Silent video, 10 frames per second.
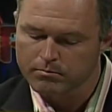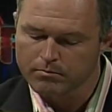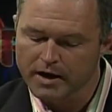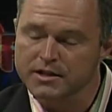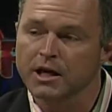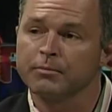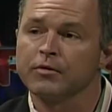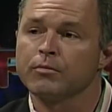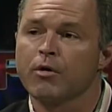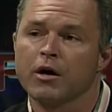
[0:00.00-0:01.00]

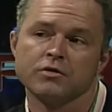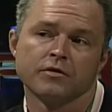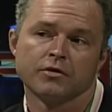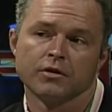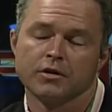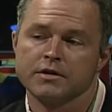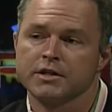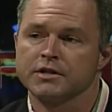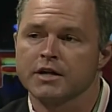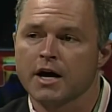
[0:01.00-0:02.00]
example of the Bronx River
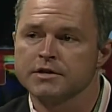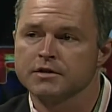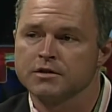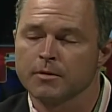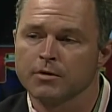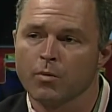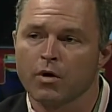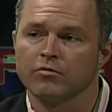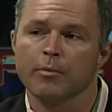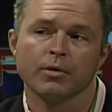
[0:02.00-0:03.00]
success is something we
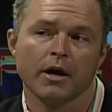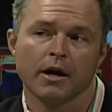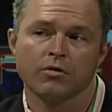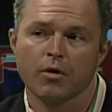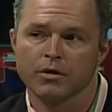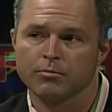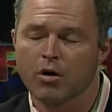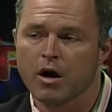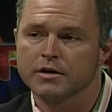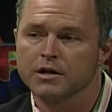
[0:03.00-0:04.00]
want to replicate throughout the
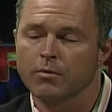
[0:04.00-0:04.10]
Bronx,